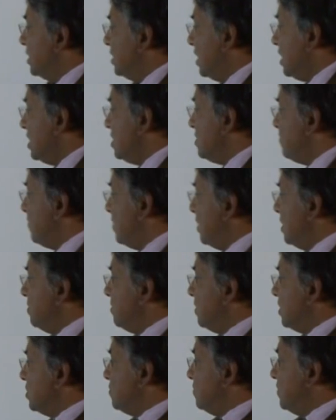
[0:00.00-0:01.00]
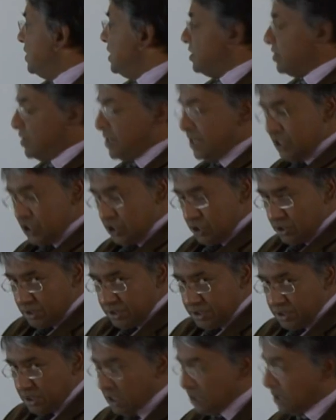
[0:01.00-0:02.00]
and that is very traditional
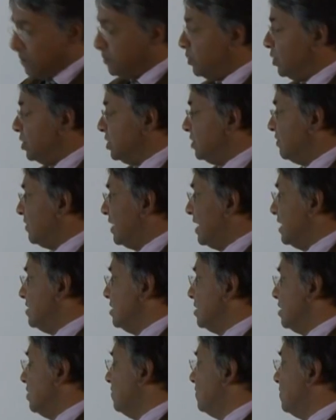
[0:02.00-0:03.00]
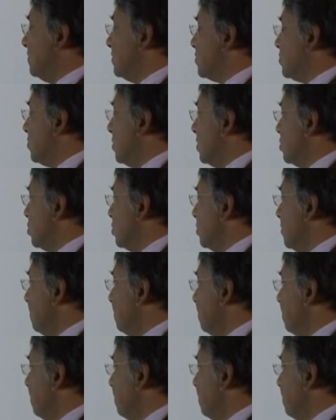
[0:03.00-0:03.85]
starting point of classic infrastructure.